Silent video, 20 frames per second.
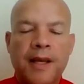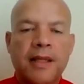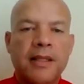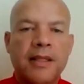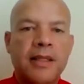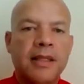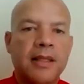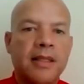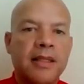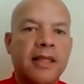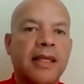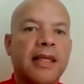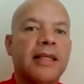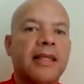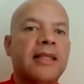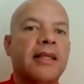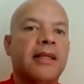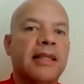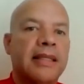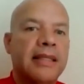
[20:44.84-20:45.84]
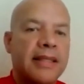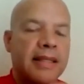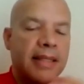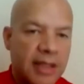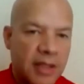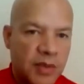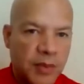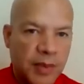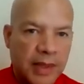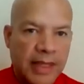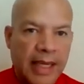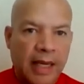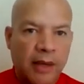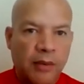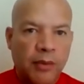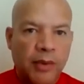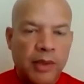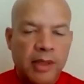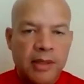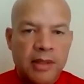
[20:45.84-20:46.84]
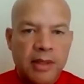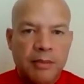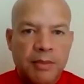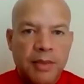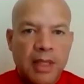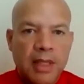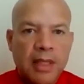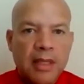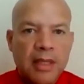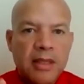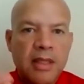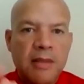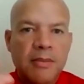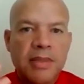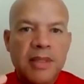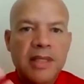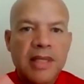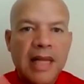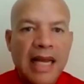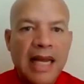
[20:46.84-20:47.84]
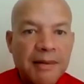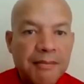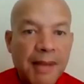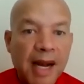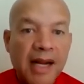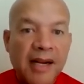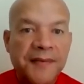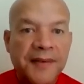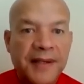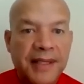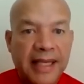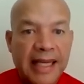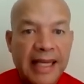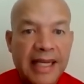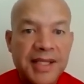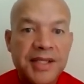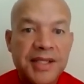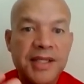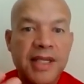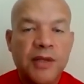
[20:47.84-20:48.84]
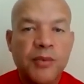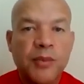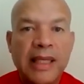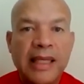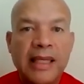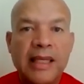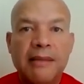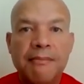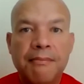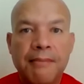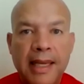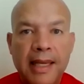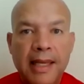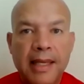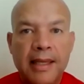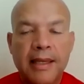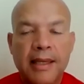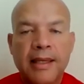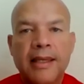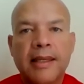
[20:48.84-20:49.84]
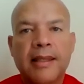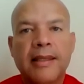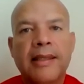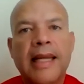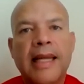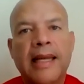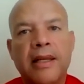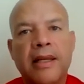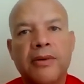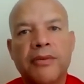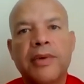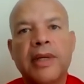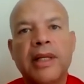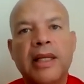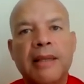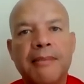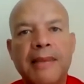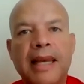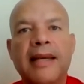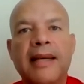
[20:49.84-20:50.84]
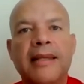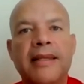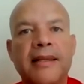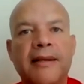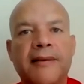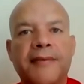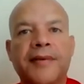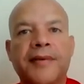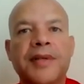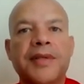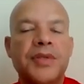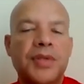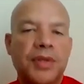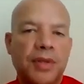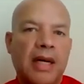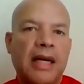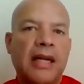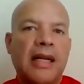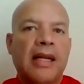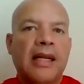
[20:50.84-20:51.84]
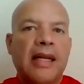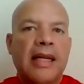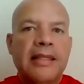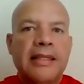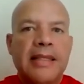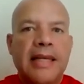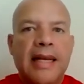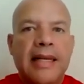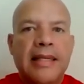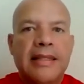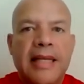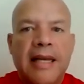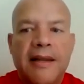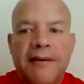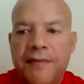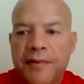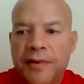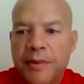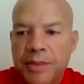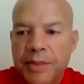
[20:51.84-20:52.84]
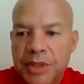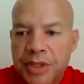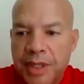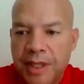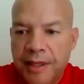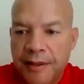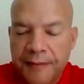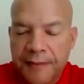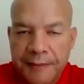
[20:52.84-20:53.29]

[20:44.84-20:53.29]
to assist with that? What are some slight modifications that we can make that can really make a difference? So I like to ask that from you, Chef.